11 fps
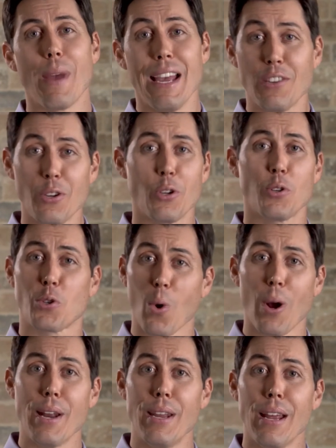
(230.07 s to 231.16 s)
isn't
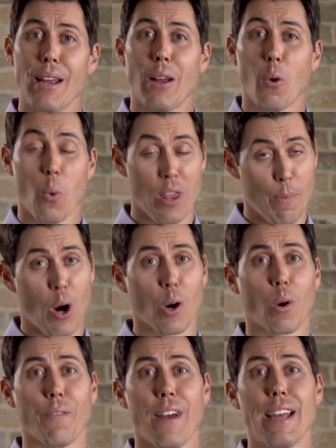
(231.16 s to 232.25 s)
destroyed when the
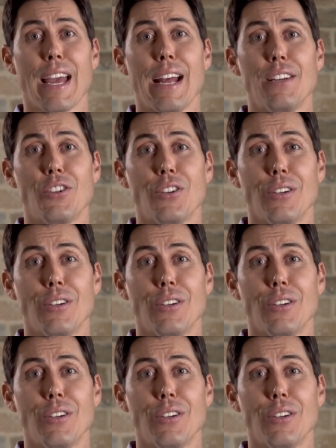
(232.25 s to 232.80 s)
borrower vacates.